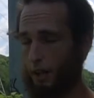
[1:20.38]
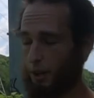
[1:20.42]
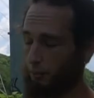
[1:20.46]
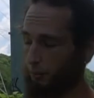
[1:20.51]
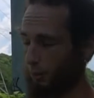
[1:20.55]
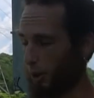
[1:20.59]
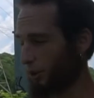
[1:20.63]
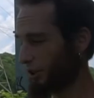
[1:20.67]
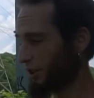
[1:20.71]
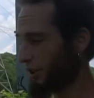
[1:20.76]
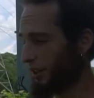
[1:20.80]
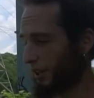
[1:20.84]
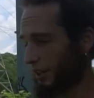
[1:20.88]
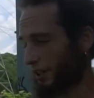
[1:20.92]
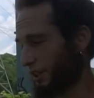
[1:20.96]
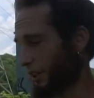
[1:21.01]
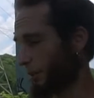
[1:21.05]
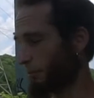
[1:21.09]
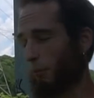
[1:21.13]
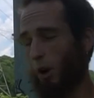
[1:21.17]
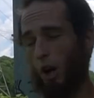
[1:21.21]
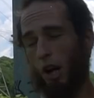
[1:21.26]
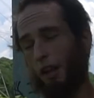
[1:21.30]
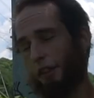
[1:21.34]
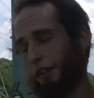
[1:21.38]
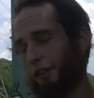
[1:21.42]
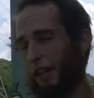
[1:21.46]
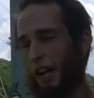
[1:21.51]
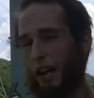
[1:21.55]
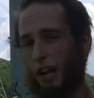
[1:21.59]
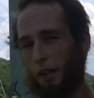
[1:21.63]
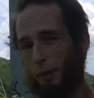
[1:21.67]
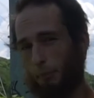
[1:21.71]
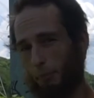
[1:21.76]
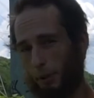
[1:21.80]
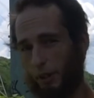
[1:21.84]
Most of these are moth
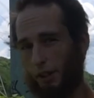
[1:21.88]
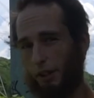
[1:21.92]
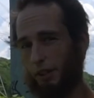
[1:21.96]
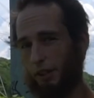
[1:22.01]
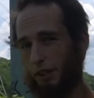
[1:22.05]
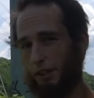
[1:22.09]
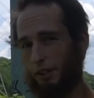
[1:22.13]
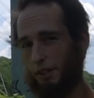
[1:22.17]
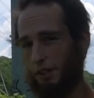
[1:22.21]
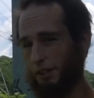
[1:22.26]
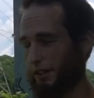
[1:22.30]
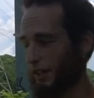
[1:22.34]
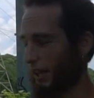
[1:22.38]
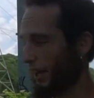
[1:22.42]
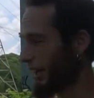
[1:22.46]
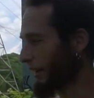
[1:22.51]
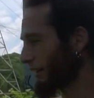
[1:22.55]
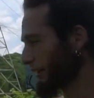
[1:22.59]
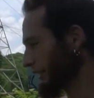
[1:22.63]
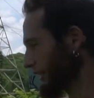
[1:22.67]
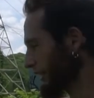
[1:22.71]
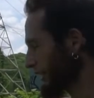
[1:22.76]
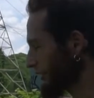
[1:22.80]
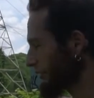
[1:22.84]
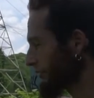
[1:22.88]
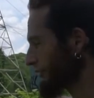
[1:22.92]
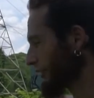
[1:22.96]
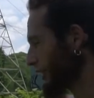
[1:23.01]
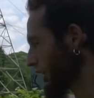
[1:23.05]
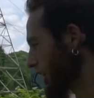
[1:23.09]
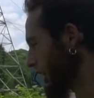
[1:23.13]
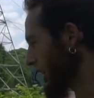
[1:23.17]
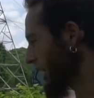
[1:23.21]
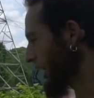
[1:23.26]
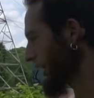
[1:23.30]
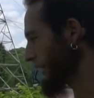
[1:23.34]
caterpillars that live
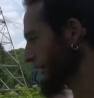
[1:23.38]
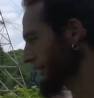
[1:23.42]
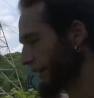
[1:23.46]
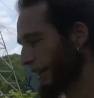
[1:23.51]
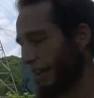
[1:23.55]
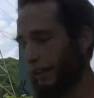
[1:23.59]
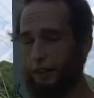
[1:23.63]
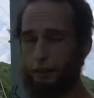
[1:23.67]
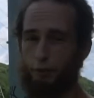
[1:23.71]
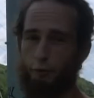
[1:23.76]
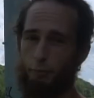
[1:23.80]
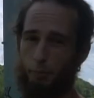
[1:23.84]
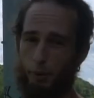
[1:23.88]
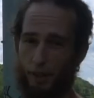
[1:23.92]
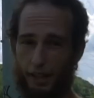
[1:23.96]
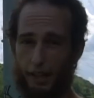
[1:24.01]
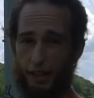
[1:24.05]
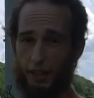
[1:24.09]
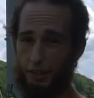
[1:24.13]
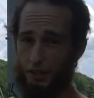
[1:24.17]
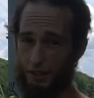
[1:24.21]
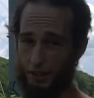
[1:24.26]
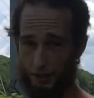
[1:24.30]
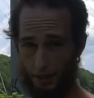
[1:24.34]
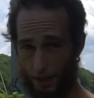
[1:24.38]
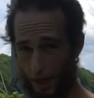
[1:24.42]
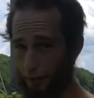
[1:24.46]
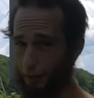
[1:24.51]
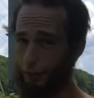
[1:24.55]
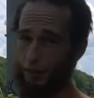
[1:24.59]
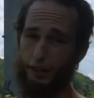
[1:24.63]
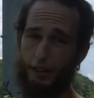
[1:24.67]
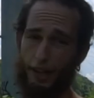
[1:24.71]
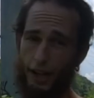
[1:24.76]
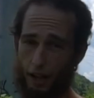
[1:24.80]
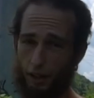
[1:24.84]
on native plants and
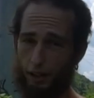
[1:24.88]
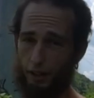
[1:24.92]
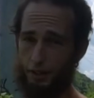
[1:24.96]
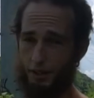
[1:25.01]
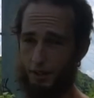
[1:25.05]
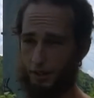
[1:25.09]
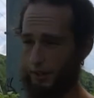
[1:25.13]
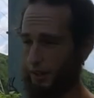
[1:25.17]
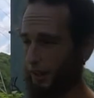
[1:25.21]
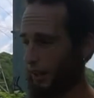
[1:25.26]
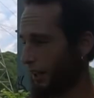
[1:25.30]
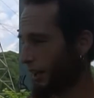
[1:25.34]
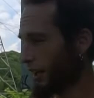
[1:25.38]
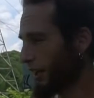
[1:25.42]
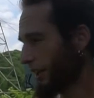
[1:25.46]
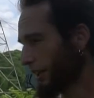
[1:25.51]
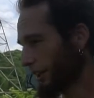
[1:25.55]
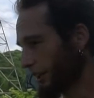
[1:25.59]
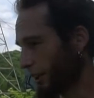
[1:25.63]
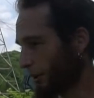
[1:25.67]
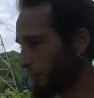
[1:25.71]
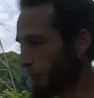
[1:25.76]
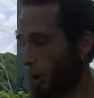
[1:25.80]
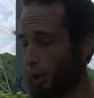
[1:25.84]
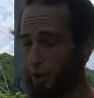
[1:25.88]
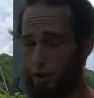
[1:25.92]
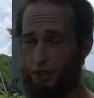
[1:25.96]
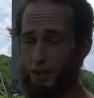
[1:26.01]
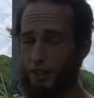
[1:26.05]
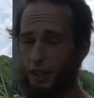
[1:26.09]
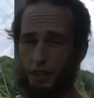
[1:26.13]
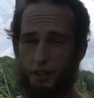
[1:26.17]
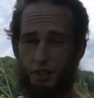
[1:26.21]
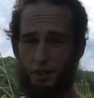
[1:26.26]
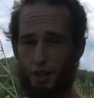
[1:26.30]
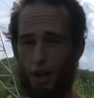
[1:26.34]
nothing else. You know, most
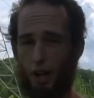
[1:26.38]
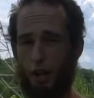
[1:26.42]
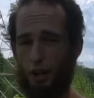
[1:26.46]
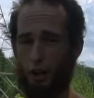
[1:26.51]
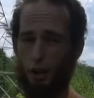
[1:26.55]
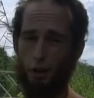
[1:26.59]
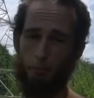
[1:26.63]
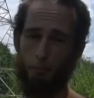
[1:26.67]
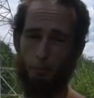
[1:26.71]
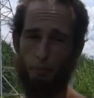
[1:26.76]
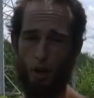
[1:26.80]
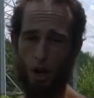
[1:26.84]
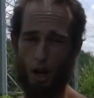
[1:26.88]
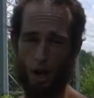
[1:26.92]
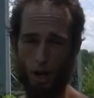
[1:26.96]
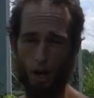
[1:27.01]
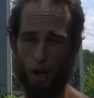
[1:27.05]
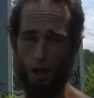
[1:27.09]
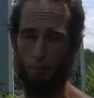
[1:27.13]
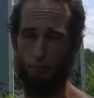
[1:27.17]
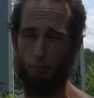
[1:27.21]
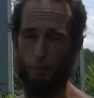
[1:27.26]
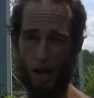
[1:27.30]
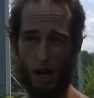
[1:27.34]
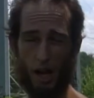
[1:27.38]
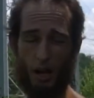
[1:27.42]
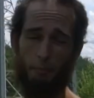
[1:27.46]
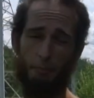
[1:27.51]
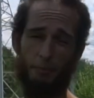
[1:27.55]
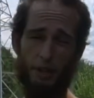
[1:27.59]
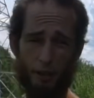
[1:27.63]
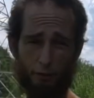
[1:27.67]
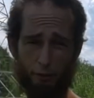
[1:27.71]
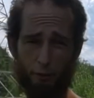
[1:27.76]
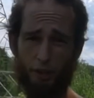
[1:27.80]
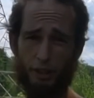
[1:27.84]
things aren't
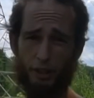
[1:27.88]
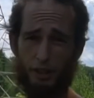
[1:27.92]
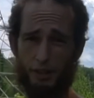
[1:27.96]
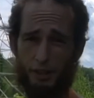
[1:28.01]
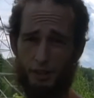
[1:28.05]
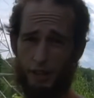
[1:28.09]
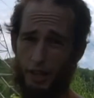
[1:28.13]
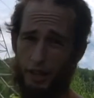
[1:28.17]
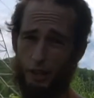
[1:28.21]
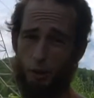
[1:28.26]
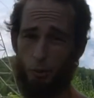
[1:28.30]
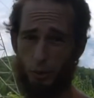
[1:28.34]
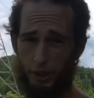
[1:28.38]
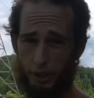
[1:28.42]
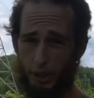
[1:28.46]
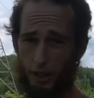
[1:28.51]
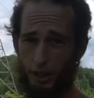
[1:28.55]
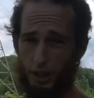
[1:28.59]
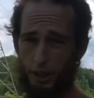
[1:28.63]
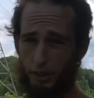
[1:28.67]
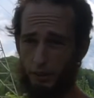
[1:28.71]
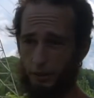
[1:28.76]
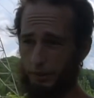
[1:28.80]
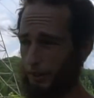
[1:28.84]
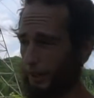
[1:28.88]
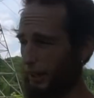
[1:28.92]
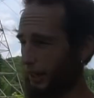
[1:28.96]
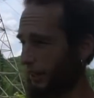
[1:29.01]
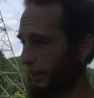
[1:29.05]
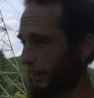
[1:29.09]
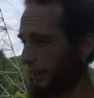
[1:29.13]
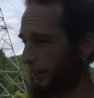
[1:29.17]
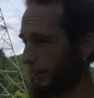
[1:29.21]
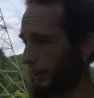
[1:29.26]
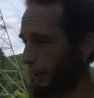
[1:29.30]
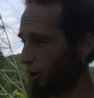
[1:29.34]
omnivorous like we are.
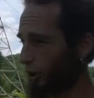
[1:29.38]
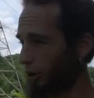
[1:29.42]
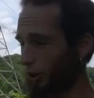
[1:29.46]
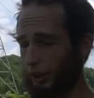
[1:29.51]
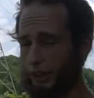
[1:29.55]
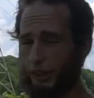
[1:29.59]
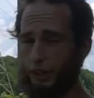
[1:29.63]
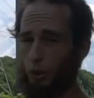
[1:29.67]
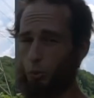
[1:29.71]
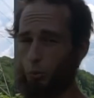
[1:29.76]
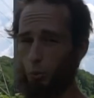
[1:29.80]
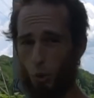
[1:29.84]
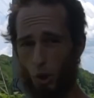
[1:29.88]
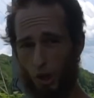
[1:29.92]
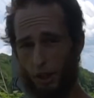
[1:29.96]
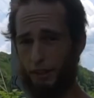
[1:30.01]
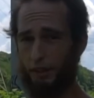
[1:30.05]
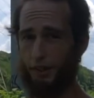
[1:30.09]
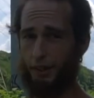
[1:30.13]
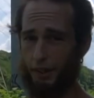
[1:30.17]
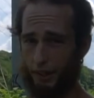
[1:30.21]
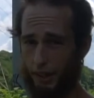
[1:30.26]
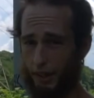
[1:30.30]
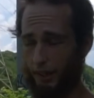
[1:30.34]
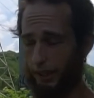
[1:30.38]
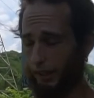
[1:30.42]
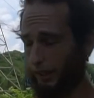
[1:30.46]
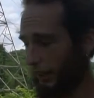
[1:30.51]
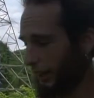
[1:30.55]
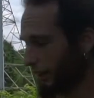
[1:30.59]
They can only eat one thing.